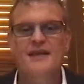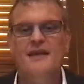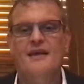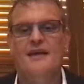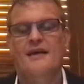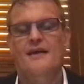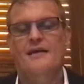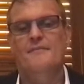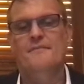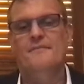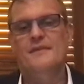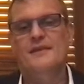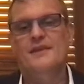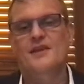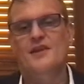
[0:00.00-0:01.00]
Um,
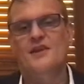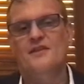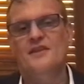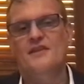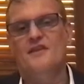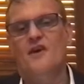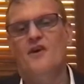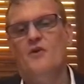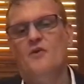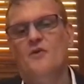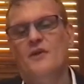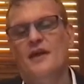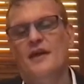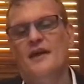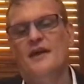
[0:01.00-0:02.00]
you know, there's a
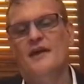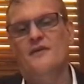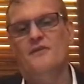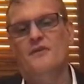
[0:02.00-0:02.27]
whole uh,